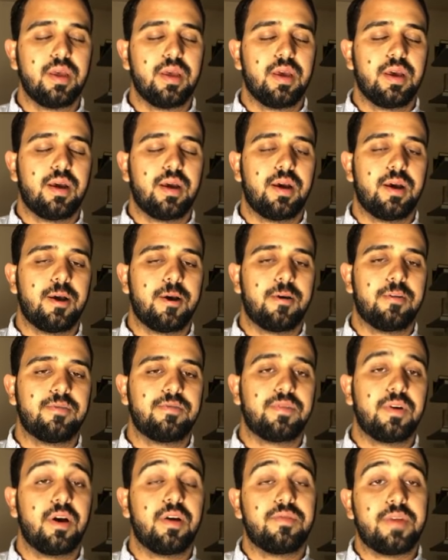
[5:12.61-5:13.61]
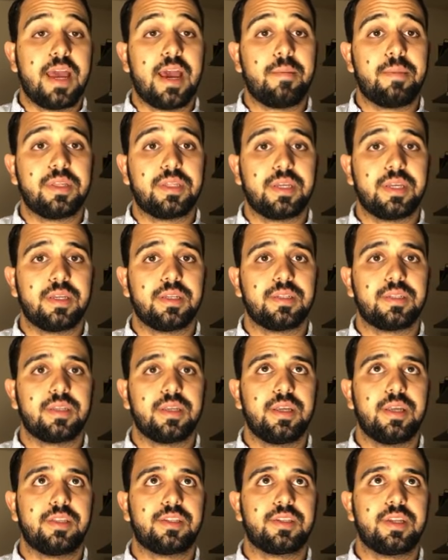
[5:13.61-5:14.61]
of habits is
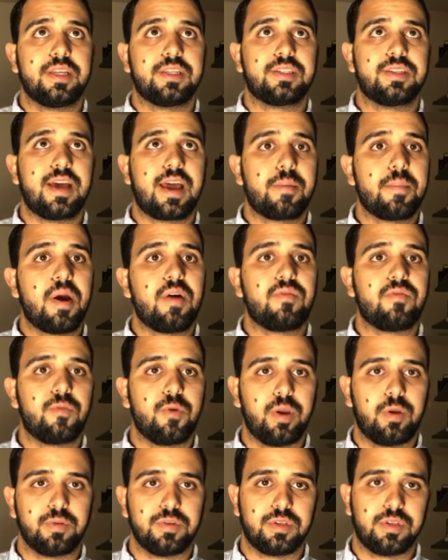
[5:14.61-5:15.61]
it's not about frequency.